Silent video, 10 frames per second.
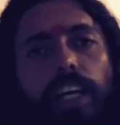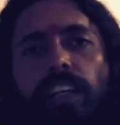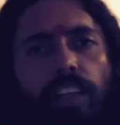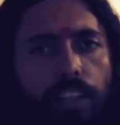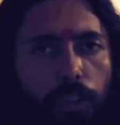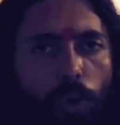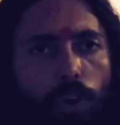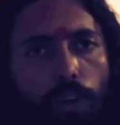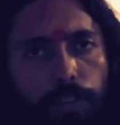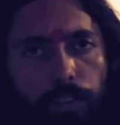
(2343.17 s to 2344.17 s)
any other
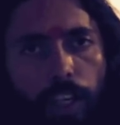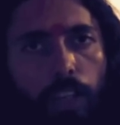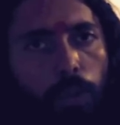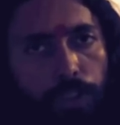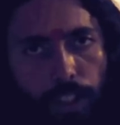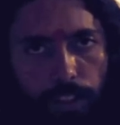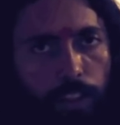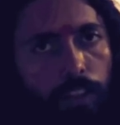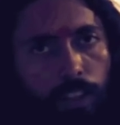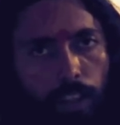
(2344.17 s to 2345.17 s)
sort of
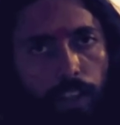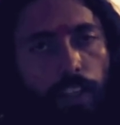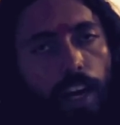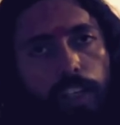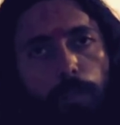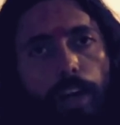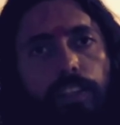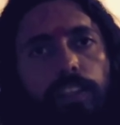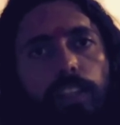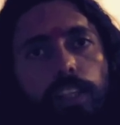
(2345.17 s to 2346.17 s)
association regarding my
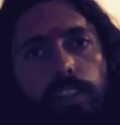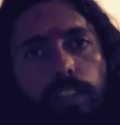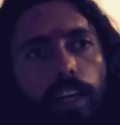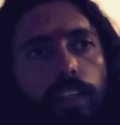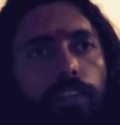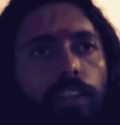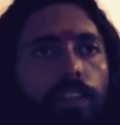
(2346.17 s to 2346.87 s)
incidents and